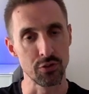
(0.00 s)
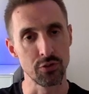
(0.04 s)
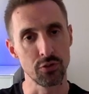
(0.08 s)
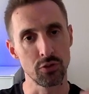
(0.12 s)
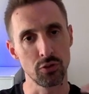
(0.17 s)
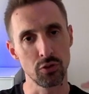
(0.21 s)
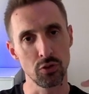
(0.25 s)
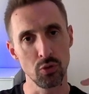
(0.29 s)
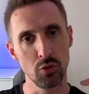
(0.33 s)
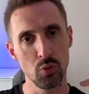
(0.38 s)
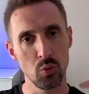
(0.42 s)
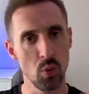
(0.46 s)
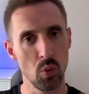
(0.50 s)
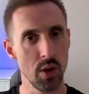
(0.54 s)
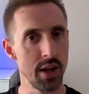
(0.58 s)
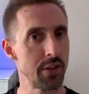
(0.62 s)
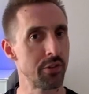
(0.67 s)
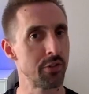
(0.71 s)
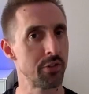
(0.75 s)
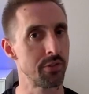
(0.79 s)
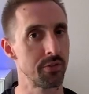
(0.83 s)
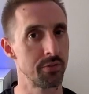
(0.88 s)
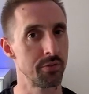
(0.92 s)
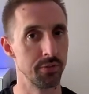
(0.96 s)
too
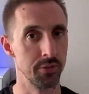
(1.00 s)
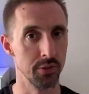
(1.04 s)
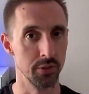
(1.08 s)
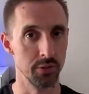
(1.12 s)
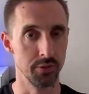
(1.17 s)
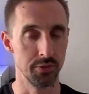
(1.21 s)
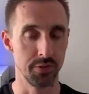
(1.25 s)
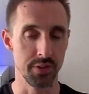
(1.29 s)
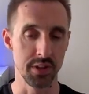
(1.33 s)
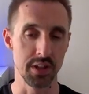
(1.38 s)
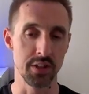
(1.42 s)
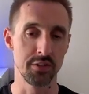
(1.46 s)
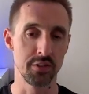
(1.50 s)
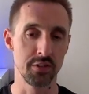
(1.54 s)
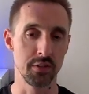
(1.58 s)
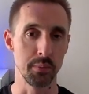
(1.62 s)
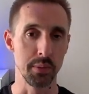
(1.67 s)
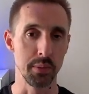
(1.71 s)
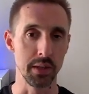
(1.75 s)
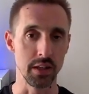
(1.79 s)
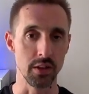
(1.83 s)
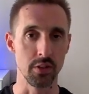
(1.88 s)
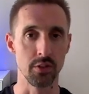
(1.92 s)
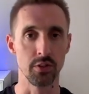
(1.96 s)
wasteful for this to
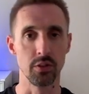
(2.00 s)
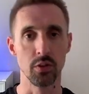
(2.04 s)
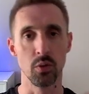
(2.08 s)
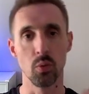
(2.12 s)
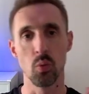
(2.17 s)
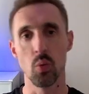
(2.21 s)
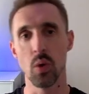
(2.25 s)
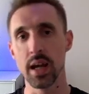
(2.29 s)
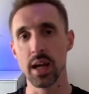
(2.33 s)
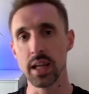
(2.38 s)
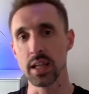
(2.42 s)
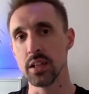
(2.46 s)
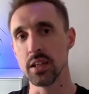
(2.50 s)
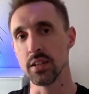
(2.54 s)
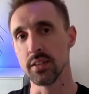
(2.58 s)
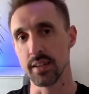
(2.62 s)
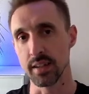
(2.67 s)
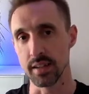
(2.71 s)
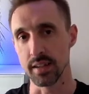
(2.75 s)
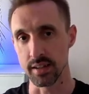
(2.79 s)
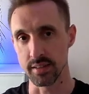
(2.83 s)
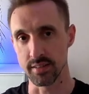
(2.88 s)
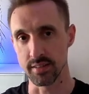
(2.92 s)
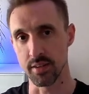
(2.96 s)
be the way you
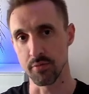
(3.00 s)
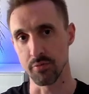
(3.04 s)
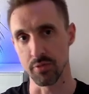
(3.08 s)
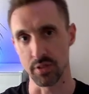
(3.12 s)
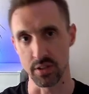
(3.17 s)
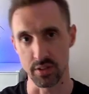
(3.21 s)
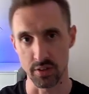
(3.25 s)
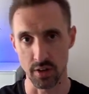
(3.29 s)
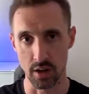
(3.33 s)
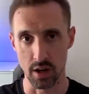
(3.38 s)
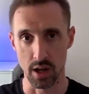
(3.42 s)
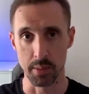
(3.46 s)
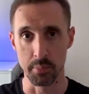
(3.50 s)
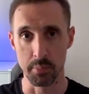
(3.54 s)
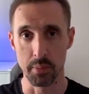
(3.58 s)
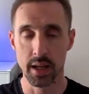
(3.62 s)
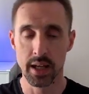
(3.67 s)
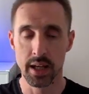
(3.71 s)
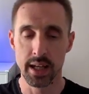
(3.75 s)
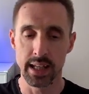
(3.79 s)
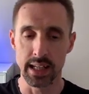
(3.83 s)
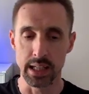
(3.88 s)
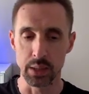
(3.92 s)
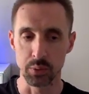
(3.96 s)
did it every time.
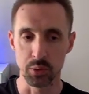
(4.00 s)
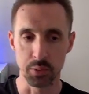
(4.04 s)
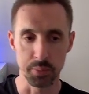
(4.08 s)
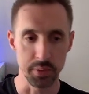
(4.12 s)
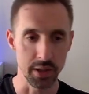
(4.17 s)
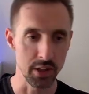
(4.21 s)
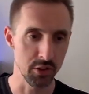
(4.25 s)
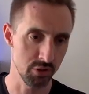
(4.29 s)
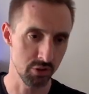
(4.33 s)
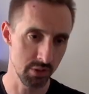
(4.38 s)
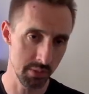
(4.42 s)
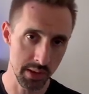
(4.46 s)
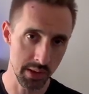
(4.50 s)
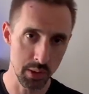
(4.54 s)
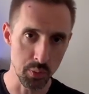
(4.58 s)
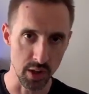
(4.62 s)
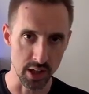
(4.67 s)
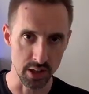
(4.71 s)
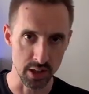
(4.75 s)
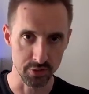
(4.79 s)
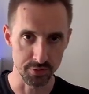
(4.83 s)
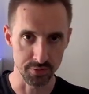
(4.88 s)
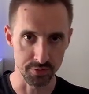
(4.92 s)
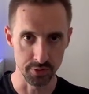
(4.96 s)
It would be extremely
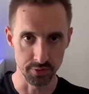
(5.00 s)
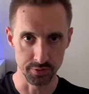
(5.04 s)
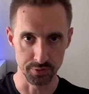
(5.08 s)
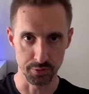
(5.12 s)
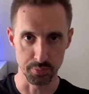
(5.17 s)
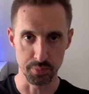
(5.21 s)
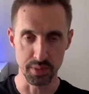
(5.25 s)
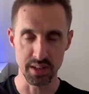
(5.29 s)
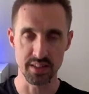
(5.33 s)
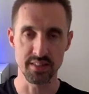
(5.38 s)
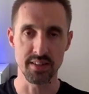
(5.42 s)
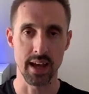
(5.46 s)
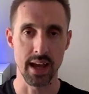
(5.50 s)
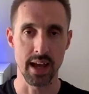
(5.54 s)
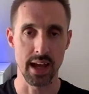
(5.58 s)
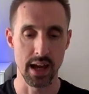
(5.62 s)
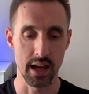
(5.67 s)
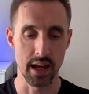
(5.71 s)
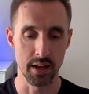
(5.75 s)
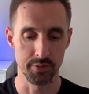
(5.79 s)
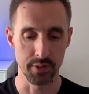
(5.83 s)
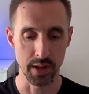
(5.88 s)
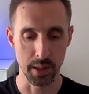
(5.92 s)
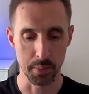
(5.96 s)
wasteful for me to
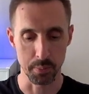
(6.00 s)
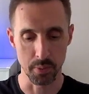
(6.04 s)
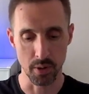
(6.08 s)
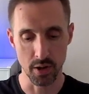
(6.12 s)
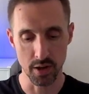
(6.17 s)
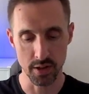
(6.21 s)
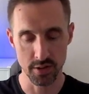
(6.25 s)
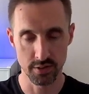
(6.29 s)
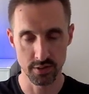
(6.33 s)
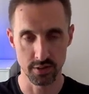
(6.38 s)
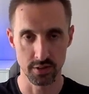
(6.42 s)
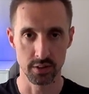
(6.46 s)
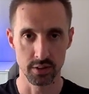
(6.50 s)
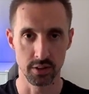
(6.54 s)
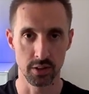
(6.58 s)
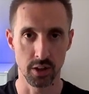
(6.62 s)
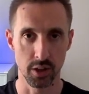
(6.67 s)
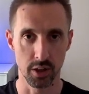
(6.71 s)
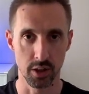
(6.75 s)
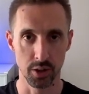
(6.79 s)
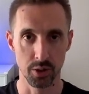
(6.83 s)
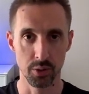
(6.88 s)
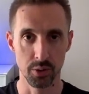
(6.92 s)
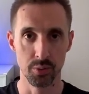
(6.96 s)
have a Python
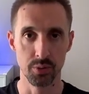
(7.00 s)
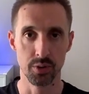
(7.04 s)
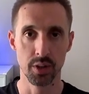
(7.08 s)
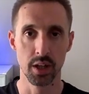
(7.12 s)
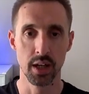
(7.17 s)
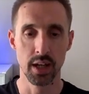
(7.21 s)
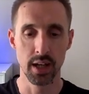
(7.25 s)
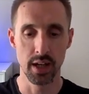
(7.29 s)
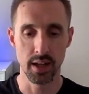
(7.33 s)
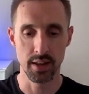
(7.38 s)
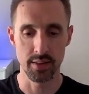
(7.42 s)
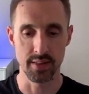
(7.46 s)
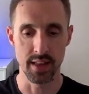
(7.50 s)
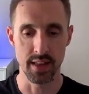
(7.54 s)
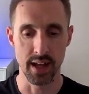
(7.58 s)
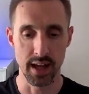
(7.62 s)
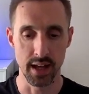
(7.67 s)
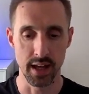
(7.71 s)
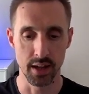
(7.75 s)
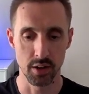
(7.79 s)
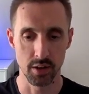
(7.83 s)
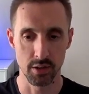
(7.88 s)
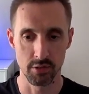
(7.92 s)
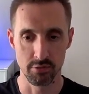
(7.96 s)
code
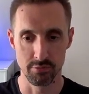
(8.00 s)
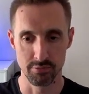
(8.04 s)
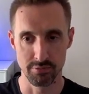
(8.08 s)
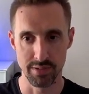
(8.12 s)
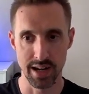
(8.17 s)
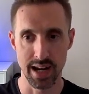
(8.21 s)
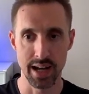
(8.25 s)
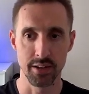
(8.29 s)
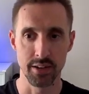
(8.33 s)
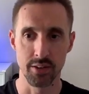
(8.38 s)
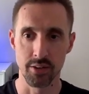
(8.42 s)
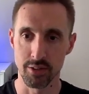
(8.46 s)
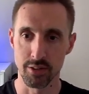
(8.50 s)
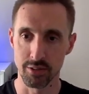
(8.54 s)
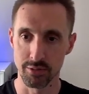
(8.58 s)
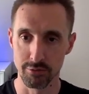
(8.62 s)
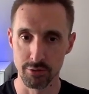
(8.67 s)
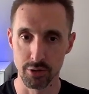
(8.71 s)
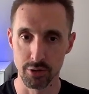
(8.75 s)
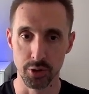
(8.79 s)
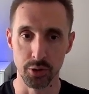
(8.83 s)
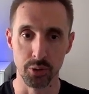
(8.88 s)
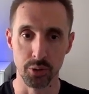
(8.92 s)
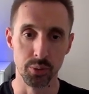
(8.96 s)
that ran
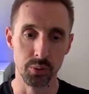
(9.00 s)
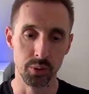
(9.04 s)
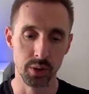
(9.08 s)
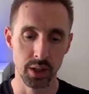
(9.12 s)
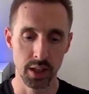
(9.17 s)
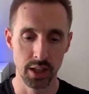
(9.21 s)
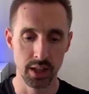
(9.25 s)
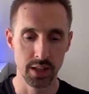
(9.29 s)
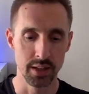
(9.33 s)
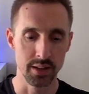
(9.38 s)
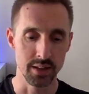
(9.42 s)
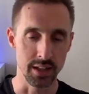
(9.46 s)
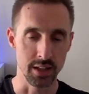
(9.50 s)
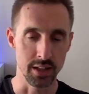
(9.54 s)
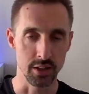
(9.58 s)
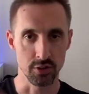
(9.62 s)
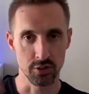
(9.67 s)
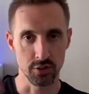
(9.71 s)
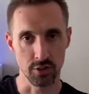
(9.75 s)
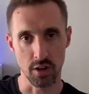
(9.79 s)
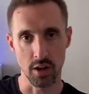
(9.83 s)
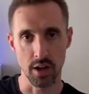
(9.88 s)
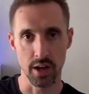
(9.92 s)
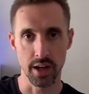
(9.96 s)
through the
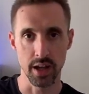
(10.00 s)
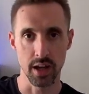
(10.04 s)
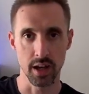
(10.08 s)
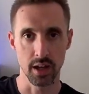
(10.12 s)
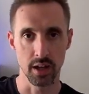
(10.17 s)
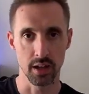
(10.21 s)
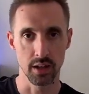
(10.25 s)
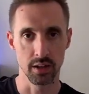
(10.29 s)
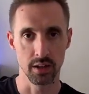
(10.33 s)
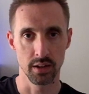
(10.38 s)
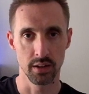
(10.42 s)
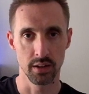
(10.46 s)
entire